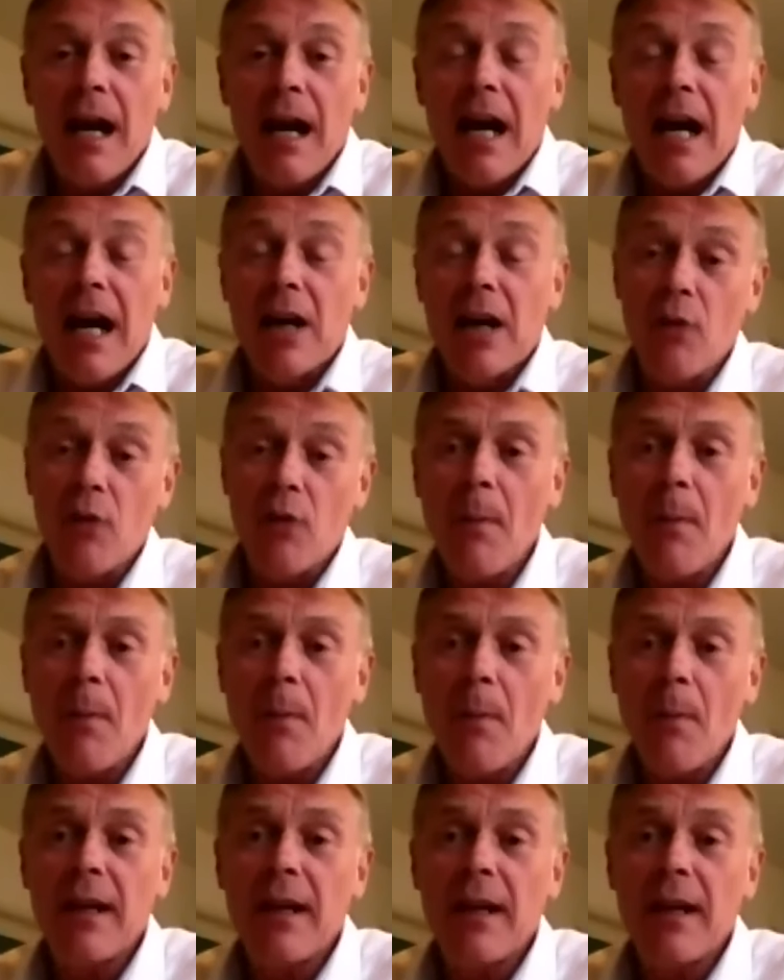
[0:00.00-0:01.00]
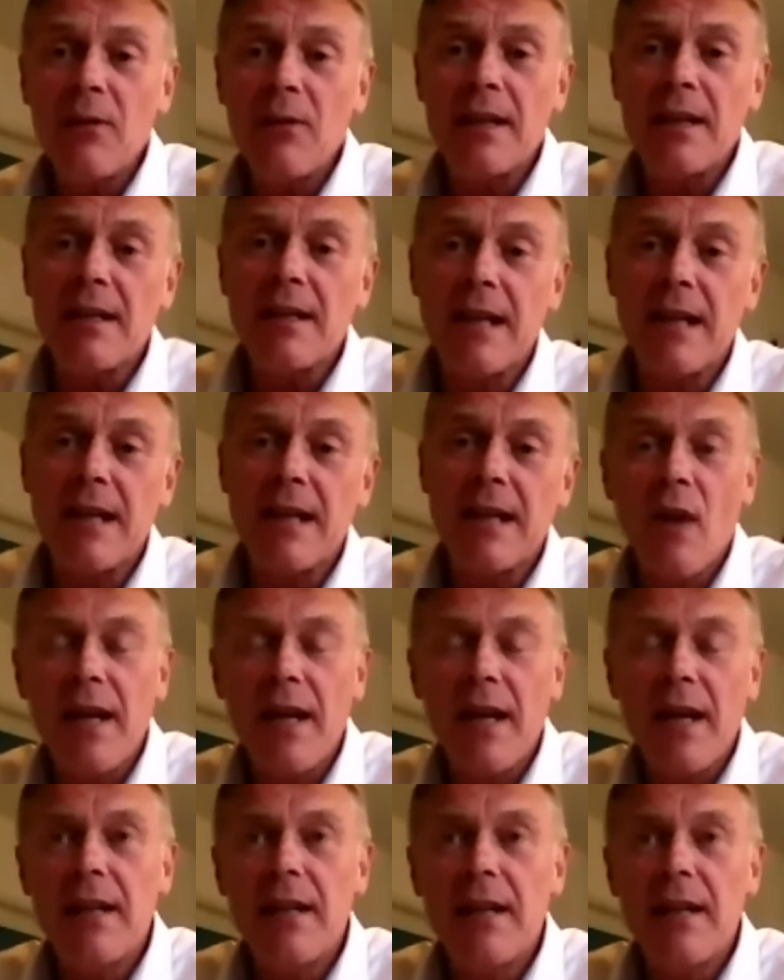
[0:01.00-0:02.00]
I grew up on a council estate
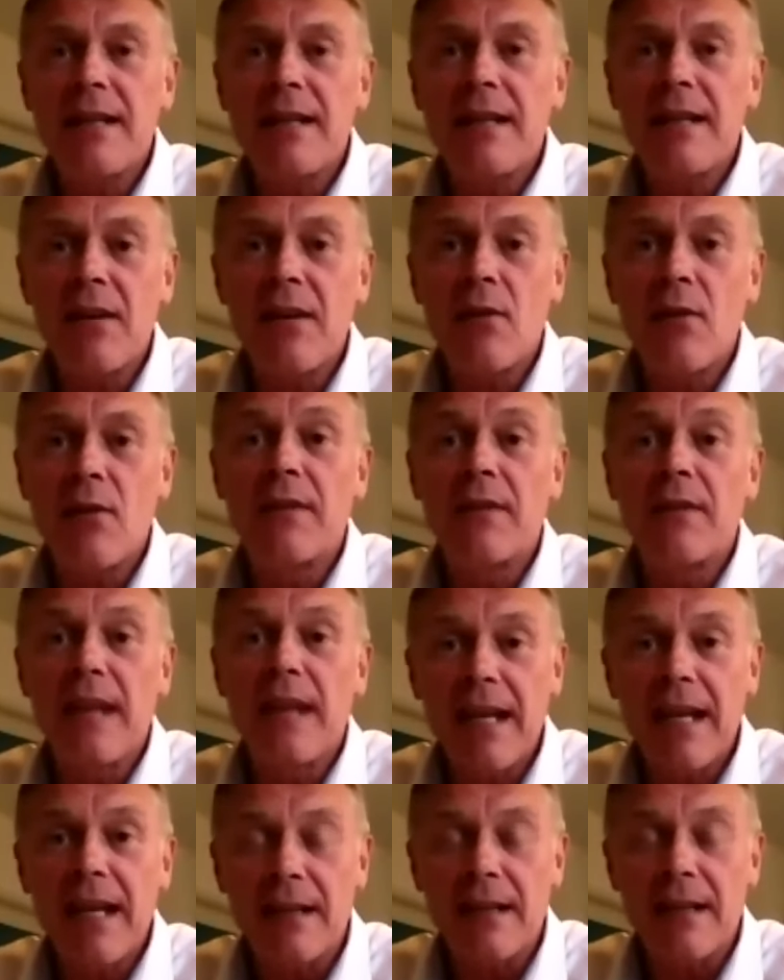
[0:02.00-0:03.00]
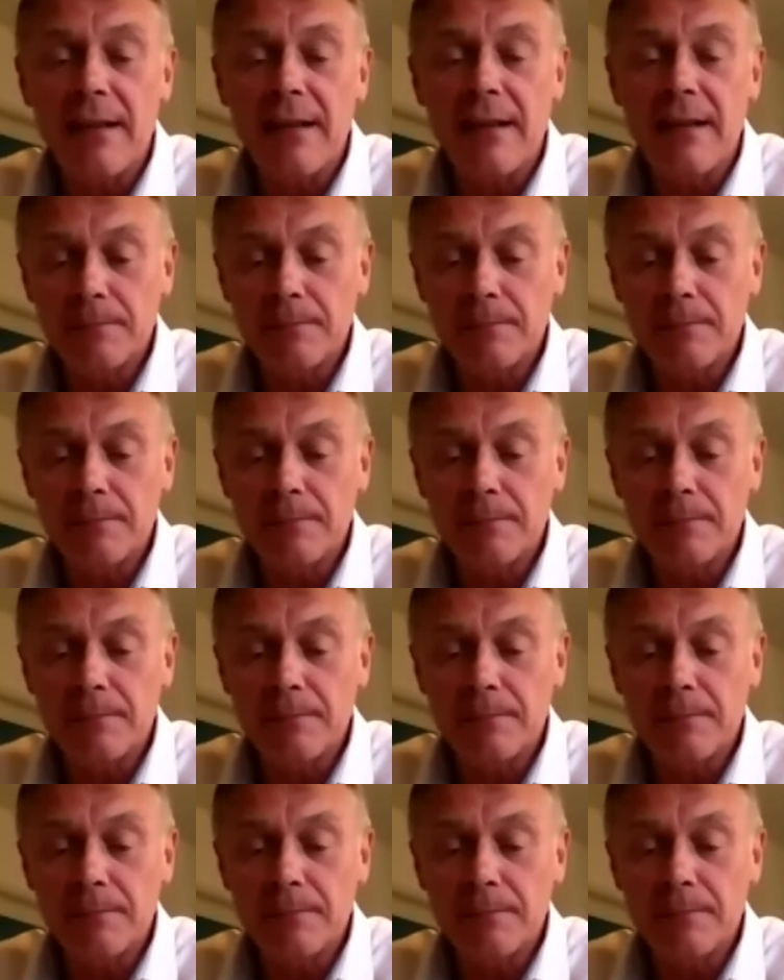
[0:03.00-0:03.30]
right in the centre of Gated.